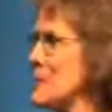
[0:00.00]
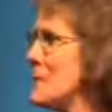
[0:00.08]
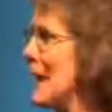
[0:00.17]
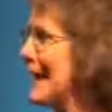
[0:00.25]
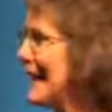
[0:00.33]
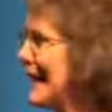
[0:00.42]

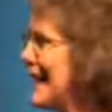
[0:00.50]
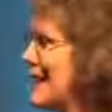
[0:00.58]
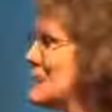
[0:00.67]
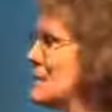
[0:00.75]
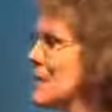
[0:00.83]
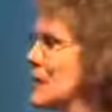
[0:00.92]
But
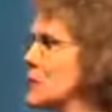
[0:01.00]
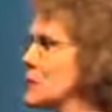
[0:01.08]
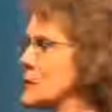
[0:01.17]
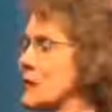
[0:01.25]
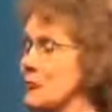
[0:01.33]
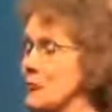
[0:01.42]
um, he
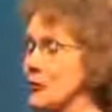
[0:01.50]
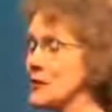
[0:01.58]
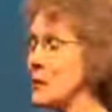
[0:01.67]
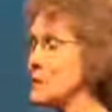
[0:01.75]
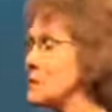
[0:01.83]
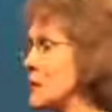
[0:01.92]
was a
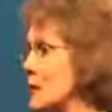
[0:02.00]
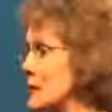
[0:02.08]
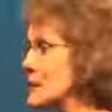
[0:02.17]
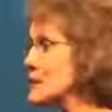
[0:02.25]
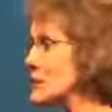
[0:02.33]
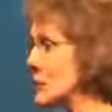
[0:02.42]
forceps
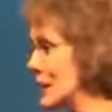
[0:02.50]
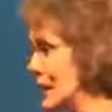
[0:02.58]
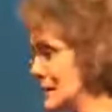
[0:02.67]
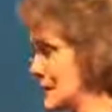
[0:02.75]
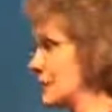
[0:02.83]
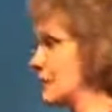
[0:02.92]
baby, so he
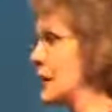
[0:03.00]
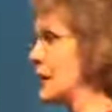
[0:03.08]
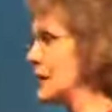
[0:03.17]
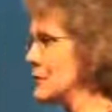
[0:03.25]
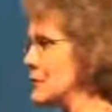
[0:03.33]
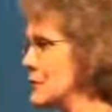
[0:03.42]
had some
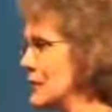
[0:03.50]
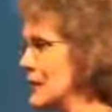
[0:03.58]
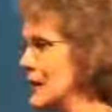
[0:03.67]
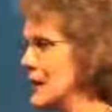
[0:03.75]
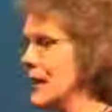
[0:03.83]
brain injury.